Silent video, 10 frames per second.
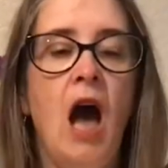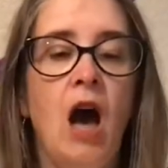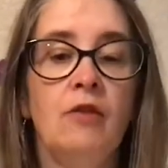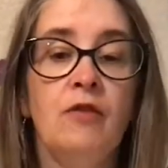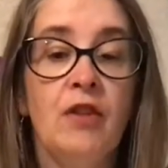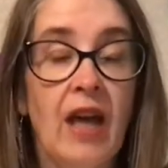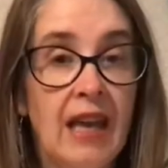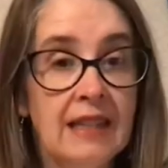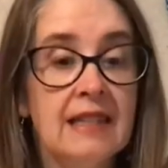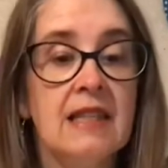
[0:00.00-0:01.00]
And for the
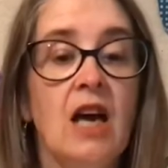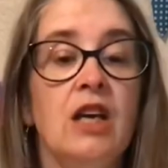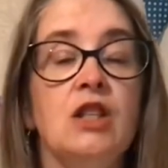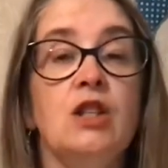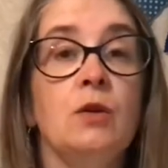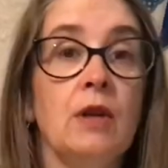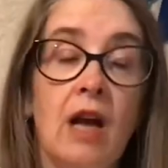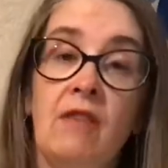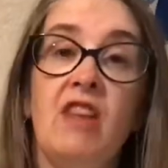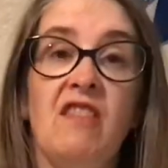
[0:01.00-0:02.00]
inside, you can
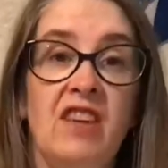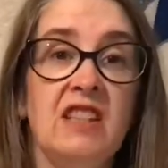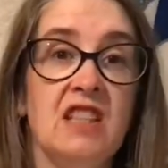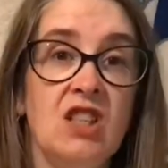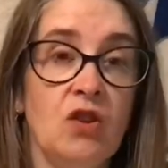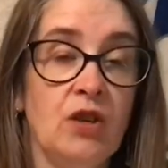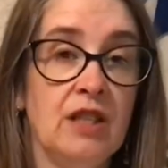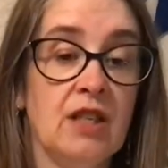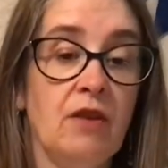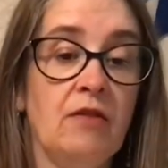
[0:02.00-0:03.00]
have that fancy toy
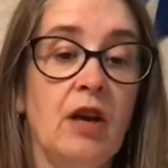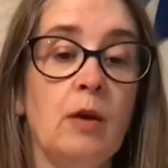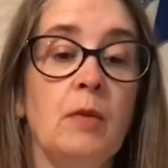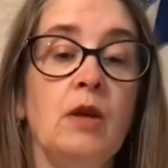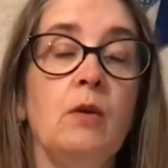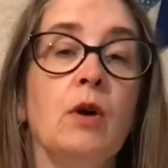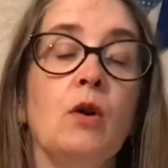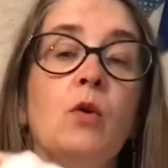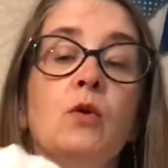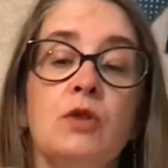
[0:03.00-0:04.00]
stuffing, but you can
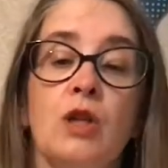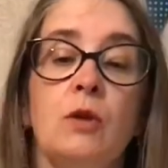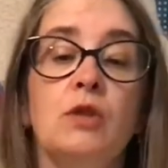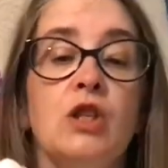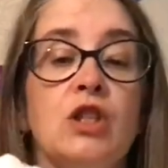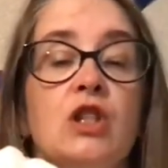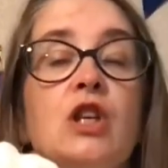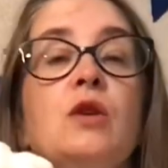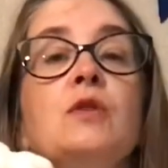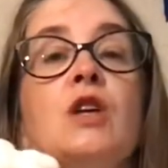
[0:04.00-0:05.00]
also just
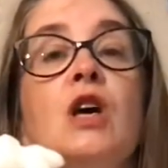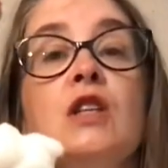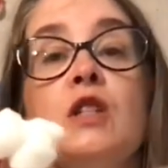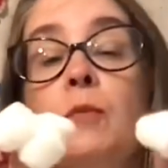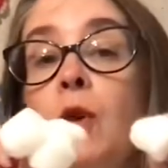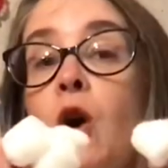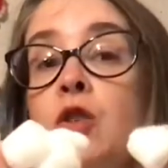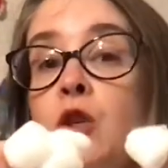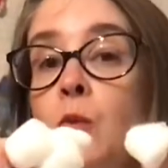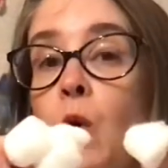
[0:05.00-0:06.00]
use some
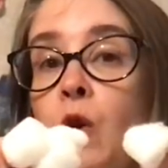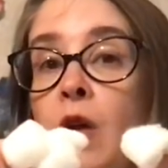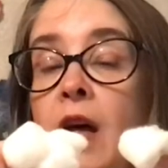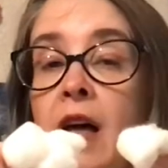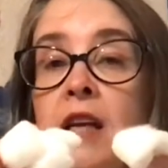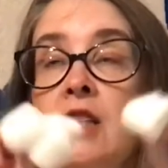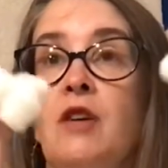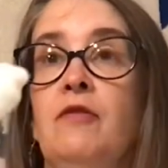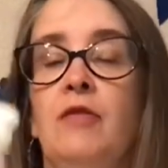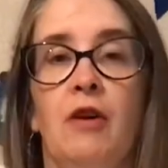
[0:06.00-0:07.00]
cotton wool to
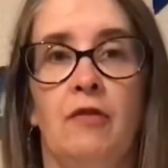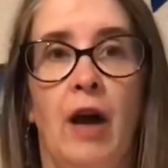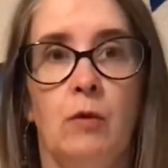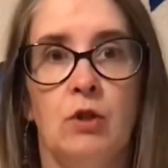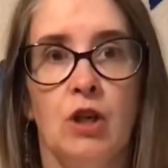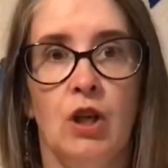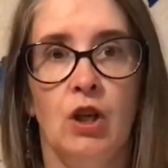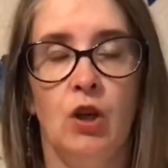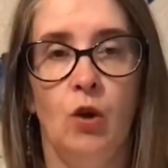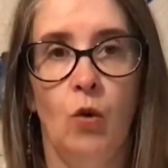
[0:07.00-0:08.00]
fluff out
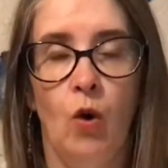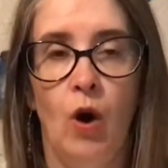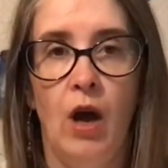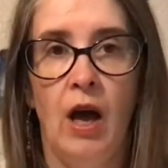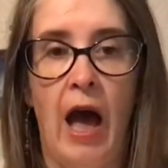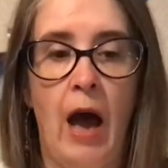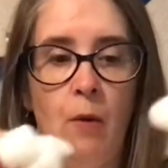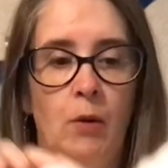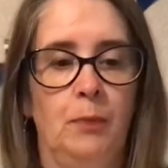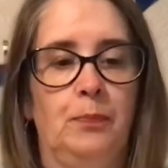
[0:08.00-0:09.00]
your owl.